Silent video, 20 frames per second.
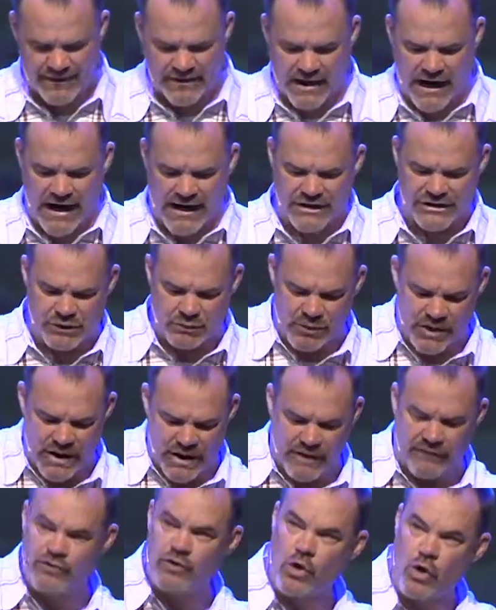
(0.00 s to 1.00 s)
that God is
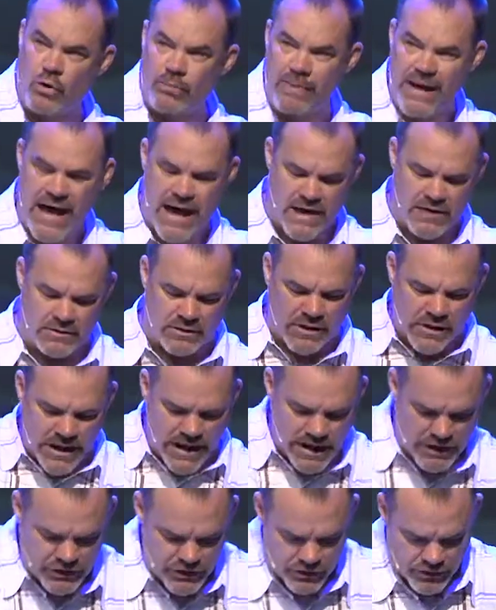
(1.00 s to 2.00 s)
aware of your battle
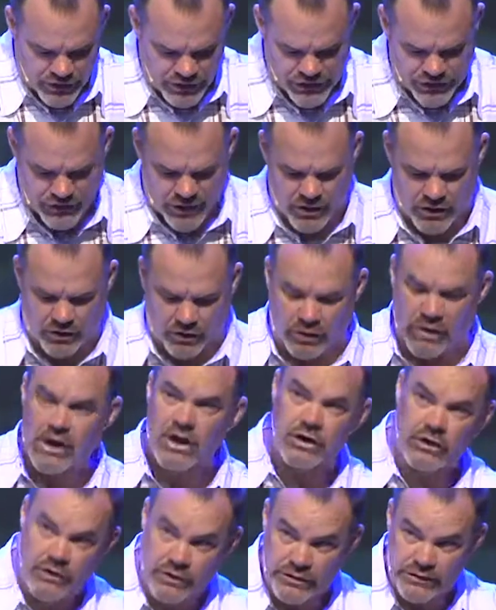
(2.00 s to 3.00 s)
and your
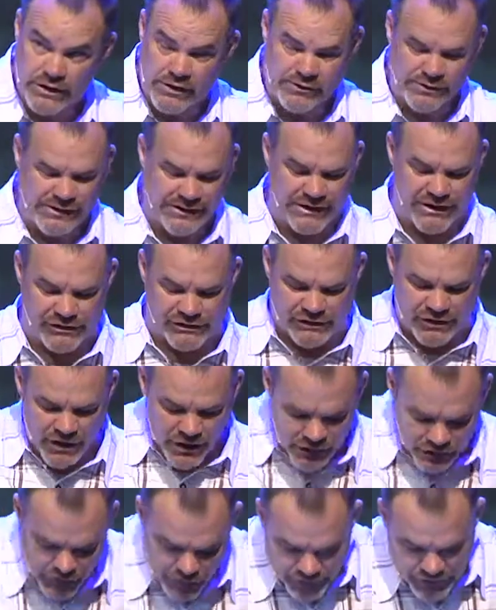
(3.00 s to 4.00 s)
struggle, your loneliness,
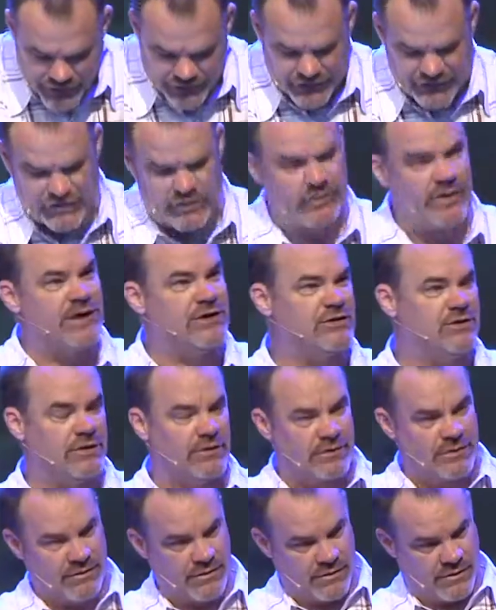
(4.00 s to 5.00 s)
your
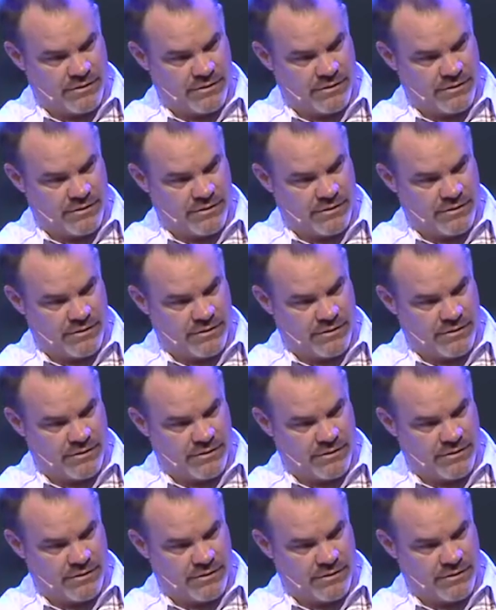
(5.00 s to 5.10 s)
situation.